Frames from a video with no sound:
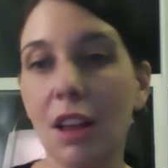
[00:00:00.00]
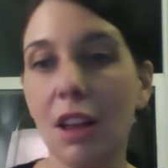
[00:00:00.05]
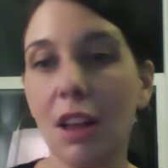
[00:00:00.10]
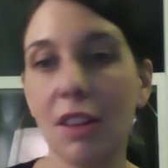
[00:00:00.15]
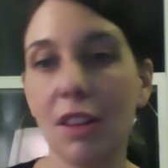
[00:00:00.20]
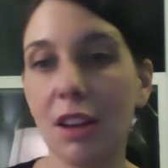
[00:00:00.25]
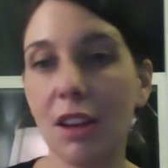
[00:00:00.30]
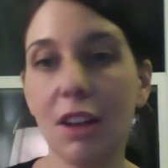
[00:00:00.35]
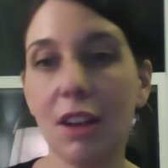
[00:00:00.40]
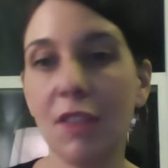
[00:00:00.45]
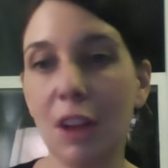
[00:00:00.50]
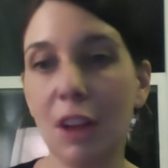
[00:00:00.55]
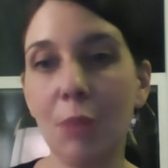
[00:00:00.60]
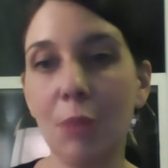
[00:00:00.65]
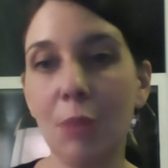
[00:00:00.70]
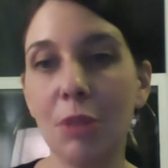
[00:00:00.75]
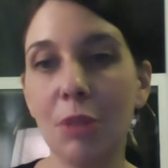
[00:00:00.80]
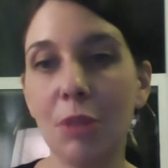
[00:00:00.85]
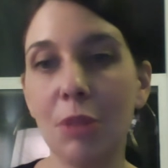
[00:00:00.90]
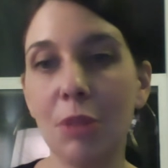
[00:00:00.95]
kind of
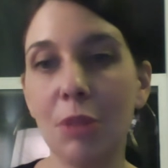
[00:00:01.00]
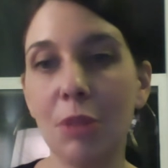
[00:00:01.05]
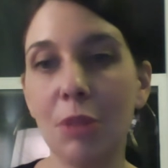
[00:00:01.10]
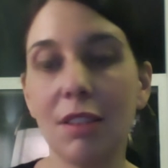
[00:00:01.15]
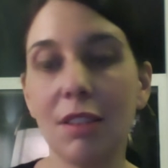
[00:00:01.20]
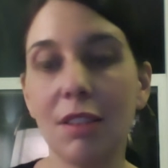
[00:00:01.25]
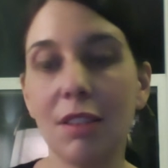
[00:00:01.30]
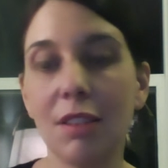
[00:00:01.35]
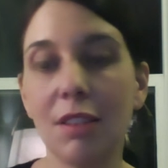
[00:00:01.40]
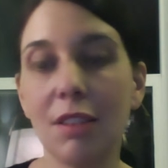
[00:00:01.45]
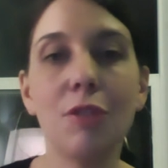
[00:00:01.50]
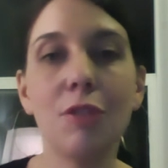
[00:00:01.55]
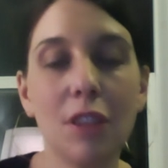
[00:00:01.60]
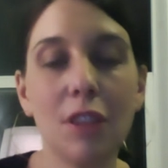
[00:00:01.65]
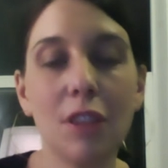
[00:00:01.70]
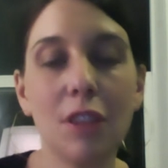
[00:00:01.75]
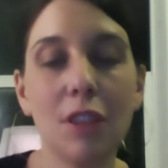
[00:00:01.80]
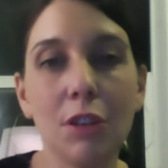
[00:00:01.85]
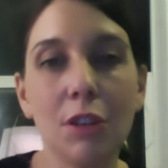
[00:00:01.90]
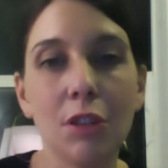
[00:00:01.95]
emptiness and the confusion that he
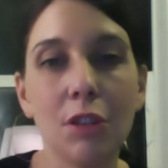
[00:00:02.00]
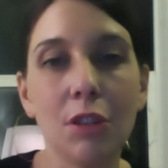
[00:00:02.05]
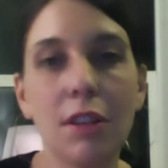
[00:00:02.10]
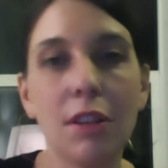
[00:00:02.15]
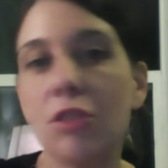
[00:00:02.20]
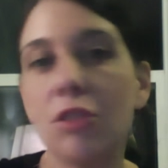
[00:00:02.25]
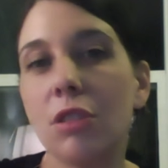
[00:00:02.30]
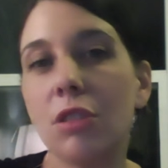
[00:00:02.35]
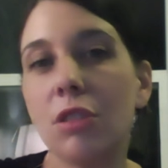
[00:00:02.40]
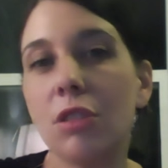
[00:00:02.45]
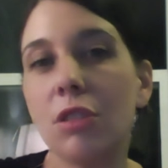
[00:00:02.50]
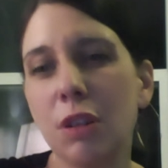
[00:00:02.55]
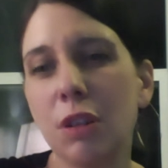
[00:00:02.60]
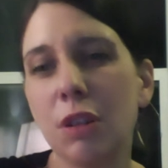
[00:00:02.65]
feels, and that just felt